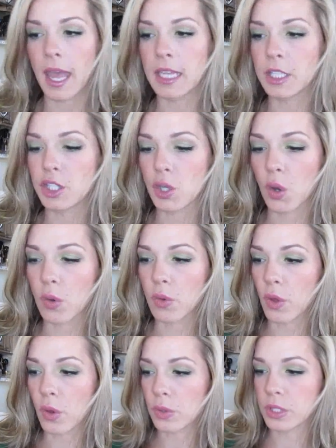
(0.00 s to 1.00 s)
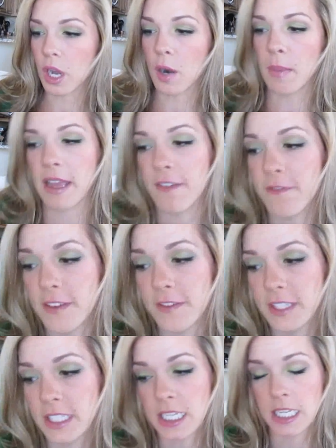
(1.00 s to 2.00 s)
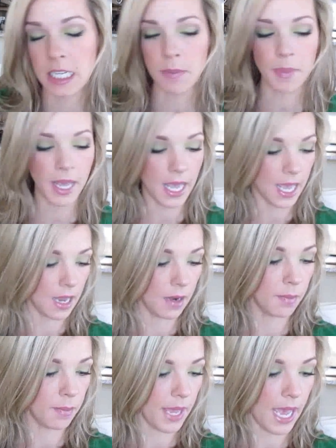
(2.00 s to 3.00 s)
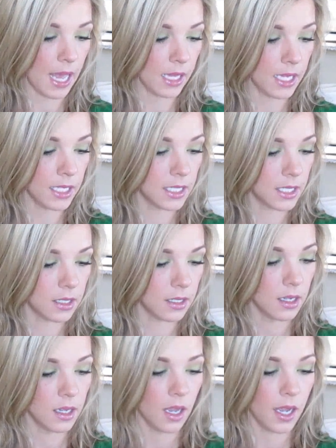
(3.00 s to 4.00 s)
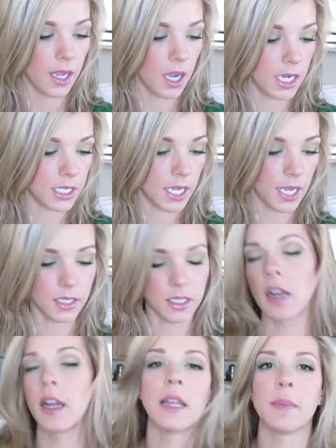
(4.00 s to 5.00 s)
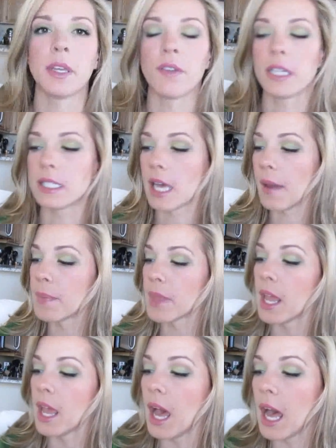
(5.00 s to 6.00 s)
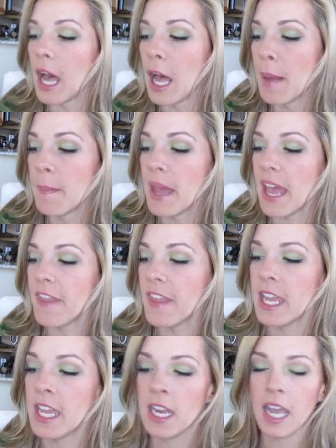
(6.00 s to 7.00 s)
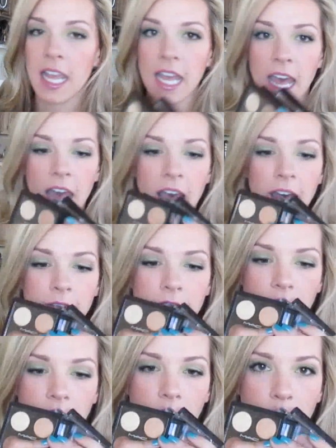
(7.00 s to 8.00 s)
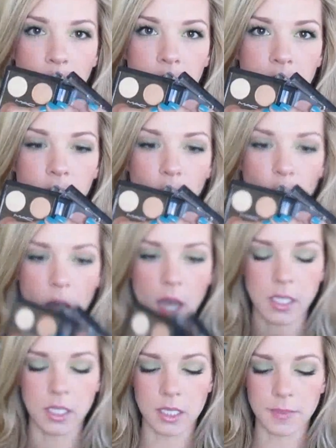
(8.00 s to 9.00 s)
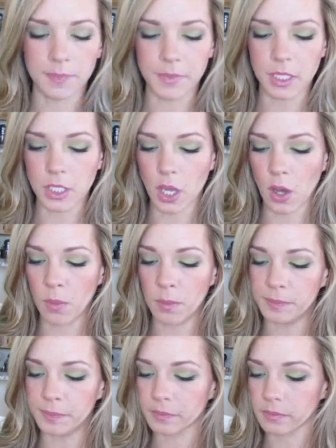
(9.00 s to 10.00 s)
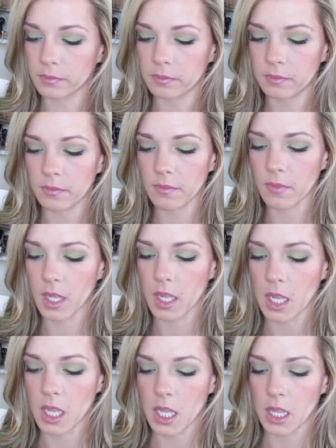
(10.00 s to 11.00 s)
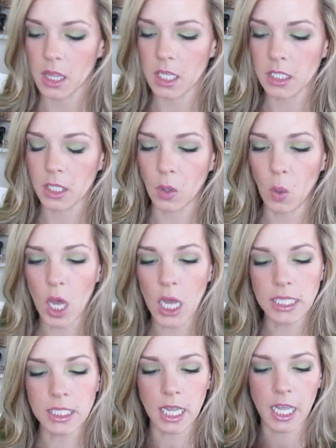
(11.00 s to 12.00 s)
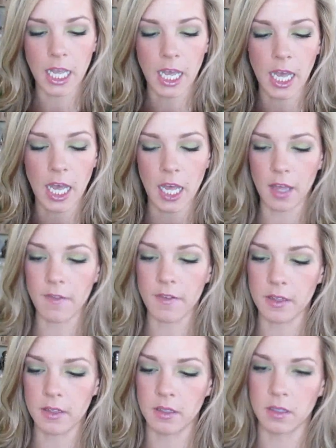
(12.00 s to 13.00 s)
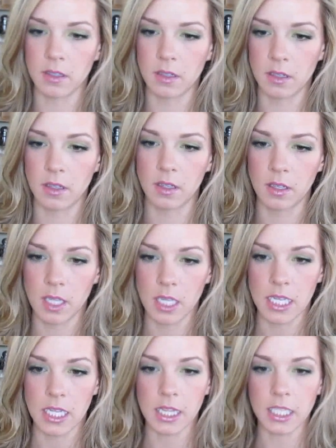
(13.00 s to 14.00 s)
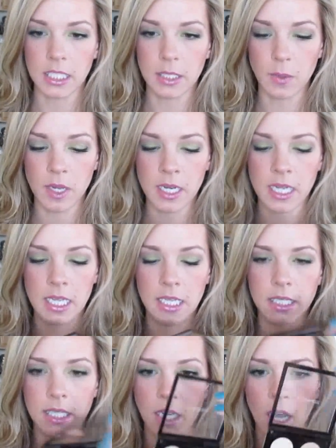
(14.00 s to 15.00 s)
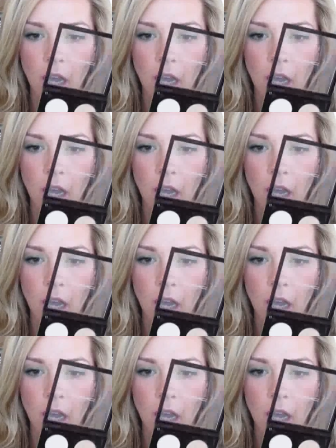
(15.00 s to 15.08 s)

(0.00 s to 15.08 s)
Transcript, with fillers: And so those are my fifteen pan palettes. I got a text, sorry, let me erase that. Um, and then I have a couple of quads. So these quads I have, this one is the